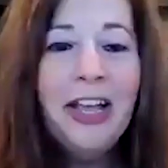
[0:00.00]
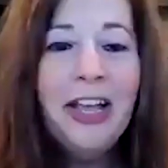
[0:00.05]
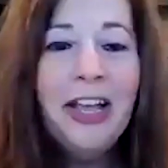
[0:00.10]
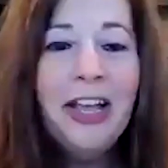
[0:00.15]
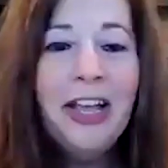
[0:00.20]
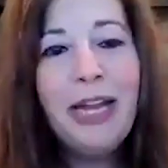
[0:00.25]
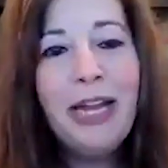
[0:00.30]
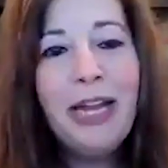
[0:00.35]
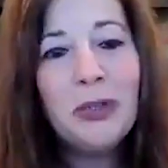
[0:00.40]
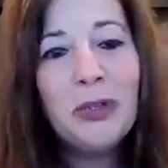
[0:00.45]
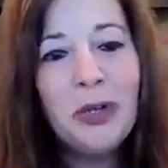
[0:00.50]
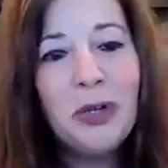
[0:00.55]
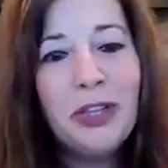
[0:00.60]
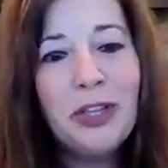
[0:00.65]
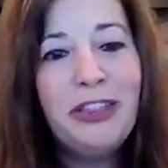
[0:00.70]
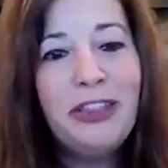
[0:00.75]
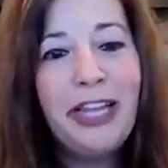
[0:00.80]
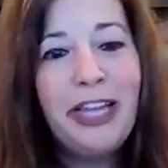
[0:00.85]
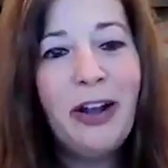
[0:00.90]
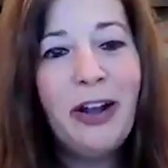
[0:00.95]
But we want to make
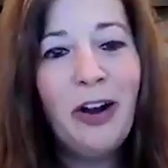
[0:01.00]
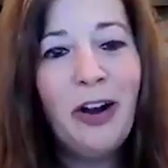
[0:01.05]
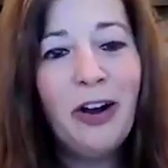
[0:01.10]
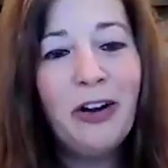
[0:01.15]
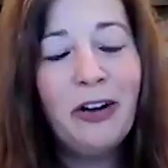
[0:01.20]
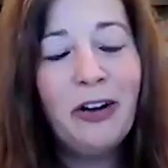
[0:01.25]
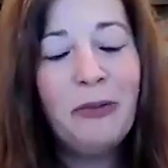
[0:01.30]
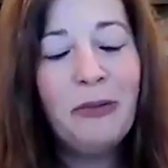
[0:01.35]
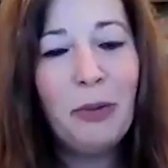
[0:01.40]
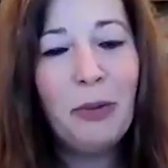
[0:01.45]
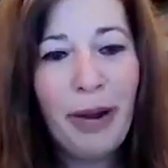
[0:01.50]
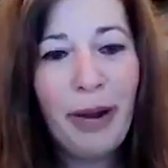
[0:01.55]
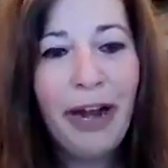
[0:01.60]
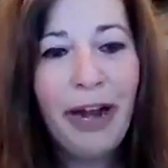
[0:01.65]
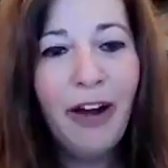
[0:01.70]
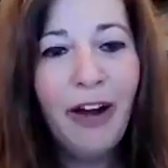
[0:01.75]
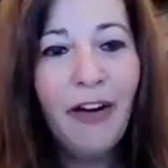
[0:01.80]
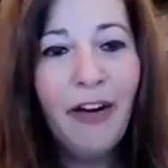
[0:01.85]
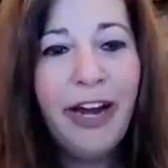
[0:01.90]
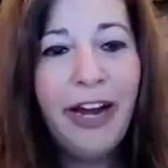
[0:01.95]
sure that they are
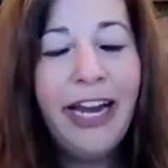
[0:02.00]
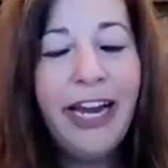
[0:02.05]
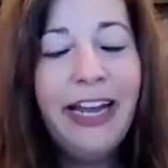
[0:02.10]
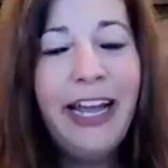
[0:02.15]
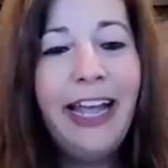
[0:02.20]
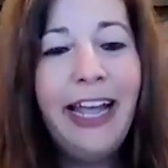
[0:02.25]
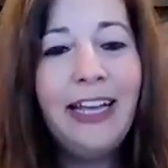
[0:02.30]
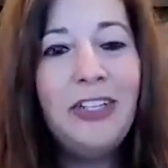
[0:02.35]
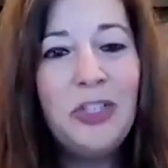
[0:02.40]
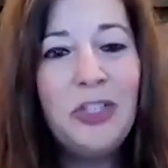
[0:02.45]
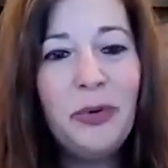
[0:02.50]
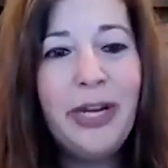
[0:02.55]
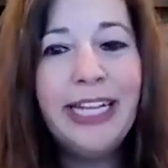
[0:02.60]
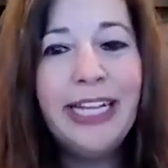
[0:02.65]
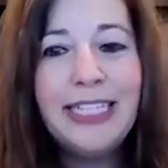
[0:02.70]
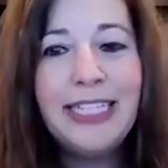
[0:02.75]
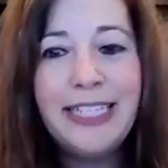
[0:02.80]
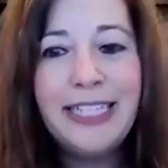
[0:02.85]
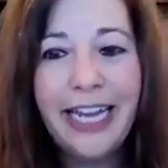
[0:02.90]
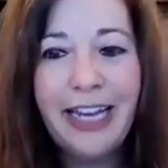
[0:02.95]
preparing and
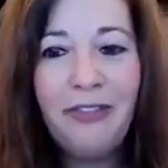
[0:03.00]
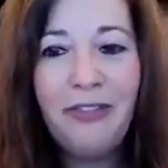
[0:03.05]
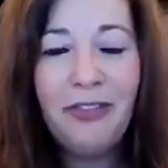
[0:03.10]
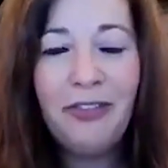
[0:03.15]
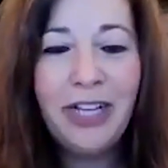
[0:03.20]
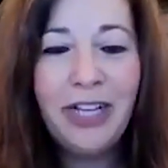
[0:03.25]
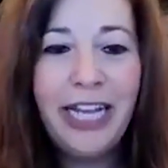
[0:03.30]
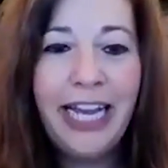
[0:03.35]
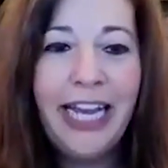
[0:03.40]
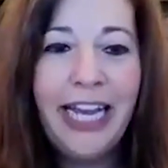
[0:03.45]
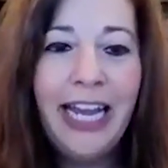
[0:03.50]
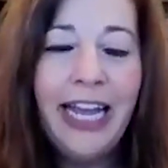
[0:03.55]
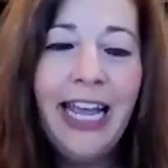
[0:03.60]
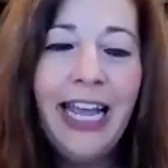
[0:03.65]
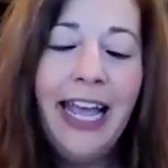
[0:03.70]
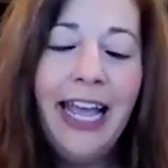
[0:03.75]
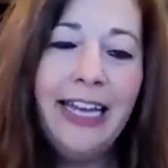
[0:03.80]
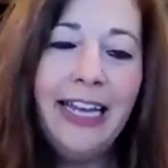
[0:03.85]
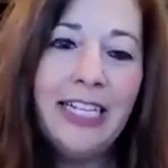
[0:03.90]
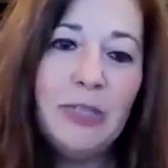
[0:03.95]
doing it
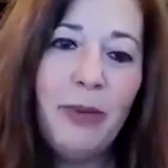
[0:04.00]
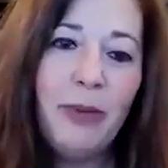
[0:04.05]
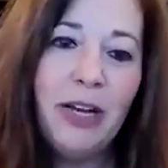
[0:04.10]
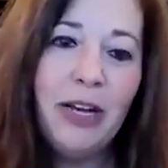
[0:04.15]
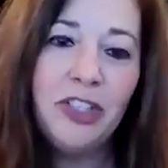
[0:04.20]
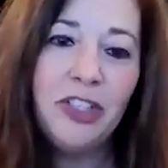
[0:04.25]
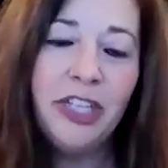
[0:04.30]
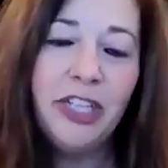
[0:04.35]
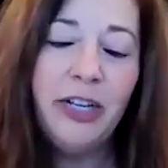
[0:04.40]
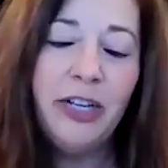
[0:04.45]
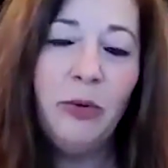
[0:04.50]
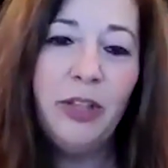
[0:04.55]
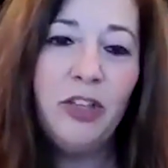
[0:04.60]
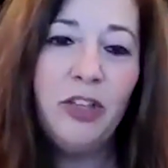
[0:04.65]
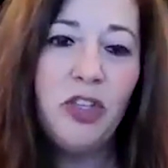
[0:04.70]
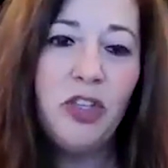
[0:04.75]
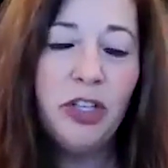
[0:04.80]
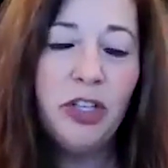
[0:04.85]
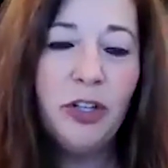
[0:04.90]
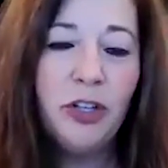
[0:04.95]
safely, and
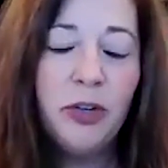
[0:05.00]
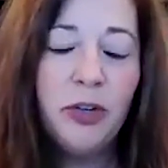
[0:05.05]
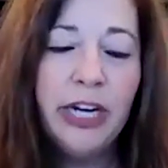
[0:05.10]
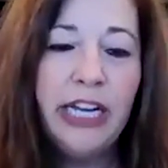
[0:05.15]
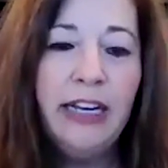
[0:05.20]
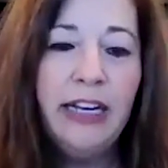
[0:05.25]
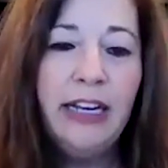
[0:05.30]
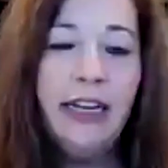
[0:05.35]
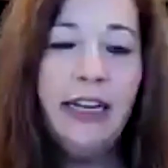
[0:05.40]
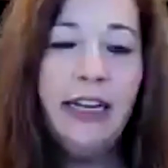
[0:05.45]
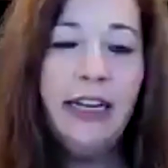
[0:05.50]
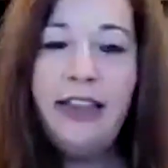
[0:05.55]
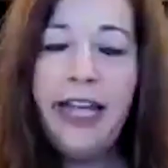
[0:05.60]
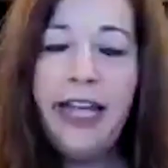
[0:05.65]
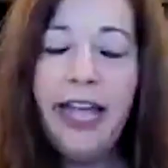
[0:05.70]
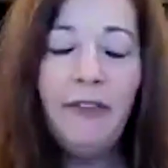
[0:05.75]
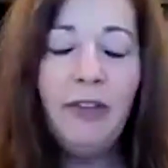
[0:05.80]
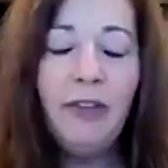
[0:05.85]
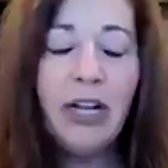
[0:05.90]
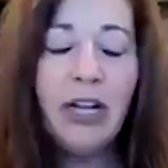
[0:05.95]
especially with children.
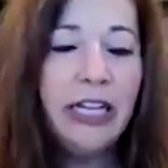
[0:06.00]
